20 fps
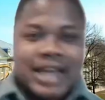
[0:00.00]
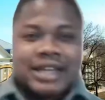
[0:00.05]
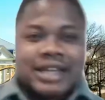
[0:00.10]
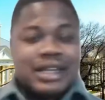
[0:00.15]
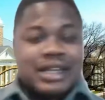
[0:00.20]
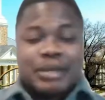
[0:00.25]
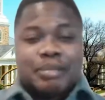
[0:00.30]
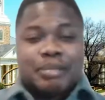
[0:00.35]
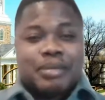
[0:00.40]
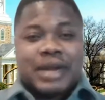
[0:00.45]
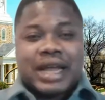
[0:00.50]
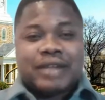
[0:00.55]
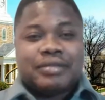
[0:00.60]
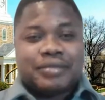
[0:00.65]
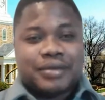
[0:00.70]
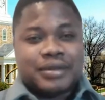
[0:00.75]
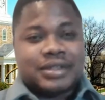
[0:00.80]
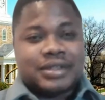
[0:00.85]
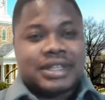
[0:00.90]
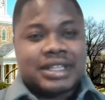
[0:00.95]
I didn't
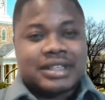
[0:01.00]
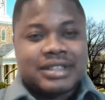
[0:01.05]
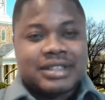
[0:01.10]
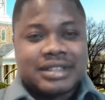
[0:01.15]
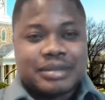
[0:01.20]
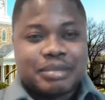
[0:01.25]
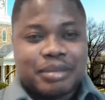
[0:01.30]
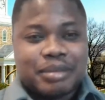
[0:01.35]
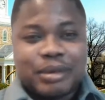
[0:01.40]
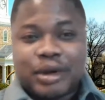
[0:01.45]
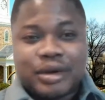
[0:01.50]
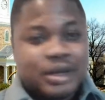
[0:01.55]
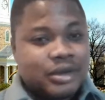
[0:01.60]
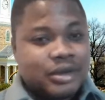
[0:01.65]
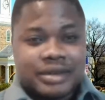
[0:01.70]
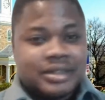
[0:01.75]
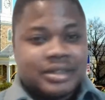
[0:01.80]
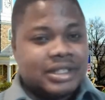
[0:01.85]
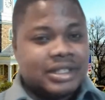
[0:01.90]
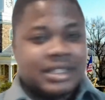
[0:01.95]
plan for this.
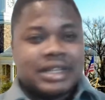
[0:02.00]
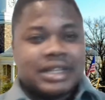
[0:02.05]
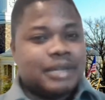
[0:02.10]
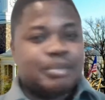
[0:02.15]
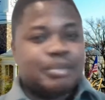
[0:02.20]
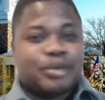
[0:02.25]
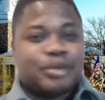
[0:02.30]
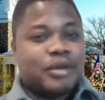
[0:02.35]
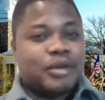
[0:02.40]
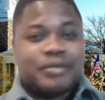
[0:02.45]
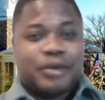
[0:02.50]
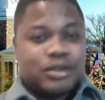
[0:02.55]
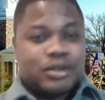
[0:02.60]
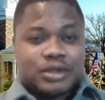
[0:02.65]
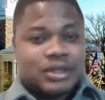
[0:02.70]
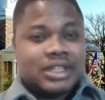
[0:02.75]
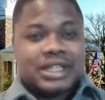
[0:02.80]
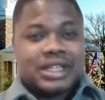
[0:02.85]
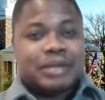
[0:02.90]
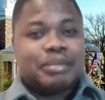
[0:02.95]
Prof
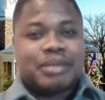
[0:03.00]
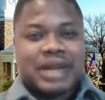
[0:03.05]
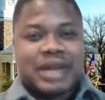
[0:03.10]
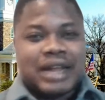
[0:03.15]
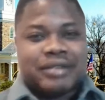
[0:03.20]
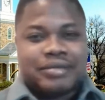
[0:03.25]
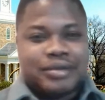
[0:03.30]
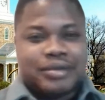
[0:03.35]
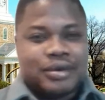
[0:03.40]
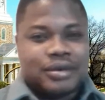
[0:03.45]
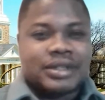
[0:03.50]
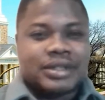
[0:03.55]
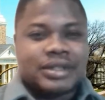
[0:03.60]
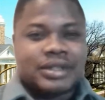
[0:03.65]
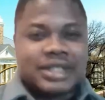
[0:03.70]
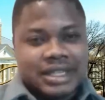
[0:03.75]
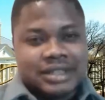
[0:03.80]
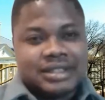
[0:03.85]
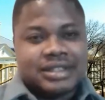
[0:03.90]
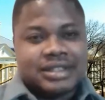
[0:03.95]
also didn't plan for
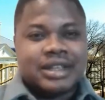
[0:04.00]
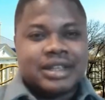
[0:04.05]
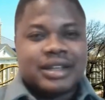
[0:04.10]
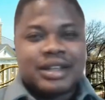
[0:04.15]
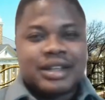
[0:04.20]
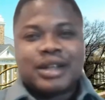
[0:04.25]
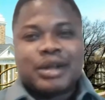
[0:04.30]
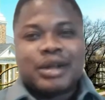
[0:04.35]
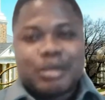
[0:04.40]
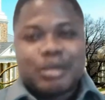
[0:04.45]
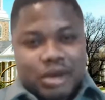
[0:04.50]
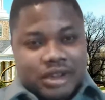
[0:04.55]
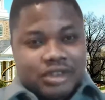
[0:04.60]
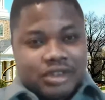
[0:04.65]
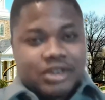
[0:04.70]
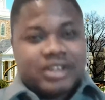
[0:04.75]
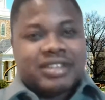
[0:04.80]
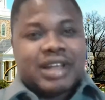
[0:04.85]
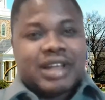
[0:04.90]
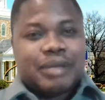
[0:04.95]
this,
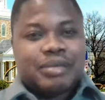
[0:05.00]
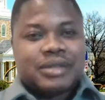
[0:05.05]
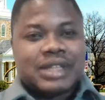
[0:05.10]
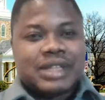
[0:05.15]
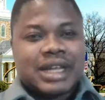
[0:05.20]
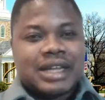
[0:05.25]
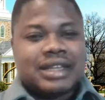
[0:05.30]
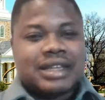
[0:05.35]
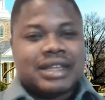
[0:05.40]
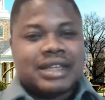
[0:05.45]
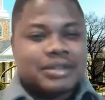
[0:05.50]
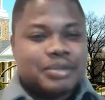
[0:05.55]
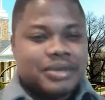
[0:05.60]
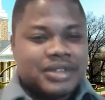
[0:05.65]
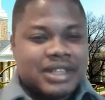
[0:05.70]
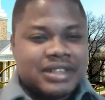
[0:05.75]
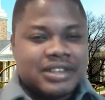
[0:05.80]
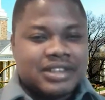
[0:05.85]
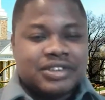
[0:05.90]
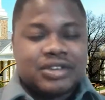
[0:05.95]
but it just happened that this
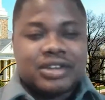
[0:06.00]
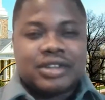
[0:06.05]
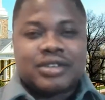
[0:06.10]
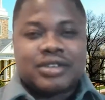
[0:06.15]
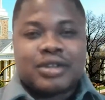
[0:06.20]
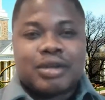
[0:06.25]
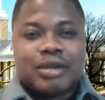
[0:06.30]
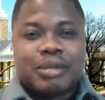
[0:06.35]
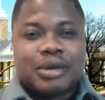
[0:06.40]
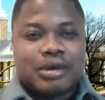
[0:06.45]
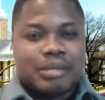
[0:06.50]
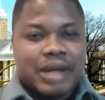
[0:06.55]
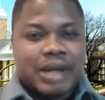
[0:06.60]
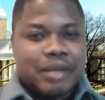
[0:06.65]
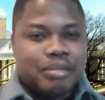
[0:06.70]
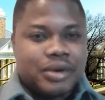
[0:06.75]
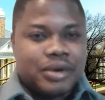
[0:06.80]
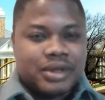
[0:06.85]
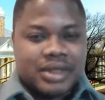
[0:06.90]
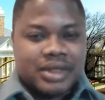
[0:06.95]
presentation is coming on
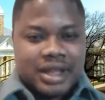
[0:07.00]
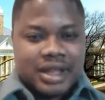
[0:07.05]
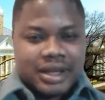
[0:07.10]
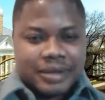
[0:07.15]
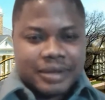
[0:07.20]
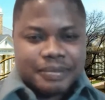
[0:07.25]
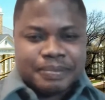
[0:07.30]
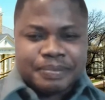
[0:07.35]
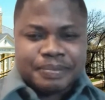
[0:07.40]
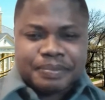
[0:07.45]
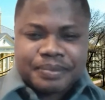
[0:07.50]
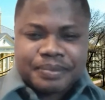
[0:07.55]
my birthday.